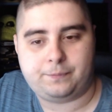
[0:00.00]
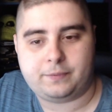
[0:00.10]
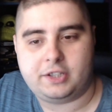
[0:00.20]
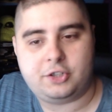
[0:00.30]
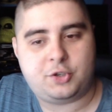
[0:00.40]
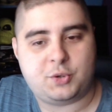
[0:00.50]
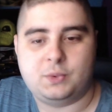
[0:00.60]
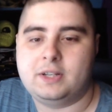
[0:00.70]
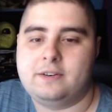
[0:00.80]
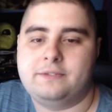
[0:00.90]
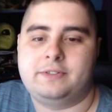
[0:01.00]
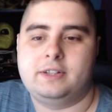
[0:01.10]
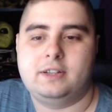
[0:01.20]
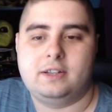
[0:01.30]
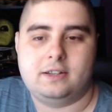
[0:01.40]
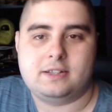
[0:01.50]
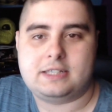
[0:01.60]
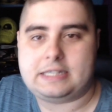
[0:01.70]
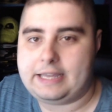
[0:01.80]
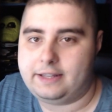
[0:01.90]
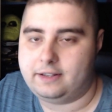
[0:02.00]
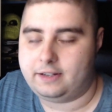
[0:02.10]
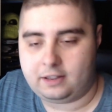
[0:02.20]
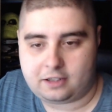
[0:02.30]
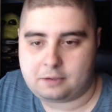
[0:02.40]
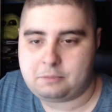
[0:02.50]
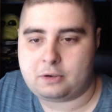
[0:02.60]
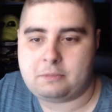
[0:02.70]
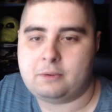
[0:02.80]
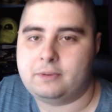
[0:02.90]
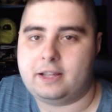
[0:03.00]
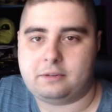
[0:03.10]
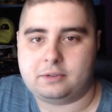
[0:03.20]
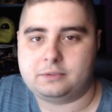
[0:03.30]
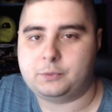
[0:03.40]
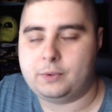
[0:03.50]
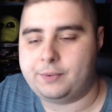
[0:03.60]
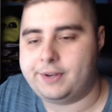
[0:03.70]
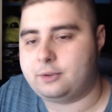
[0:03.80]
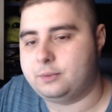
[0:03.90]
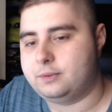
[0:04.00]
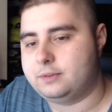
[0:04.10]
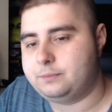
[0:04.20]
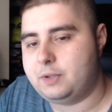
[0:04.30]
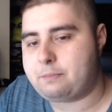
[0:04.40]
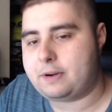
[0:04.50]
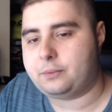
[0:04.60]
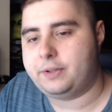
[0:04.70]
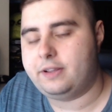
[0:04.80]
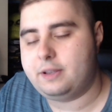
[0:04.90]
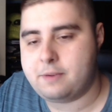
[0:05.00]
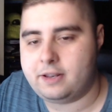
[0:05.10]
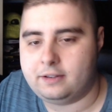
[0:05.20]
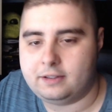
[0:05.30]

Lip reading: He should have stayed, and I'll talk more about that when we get to the part with him and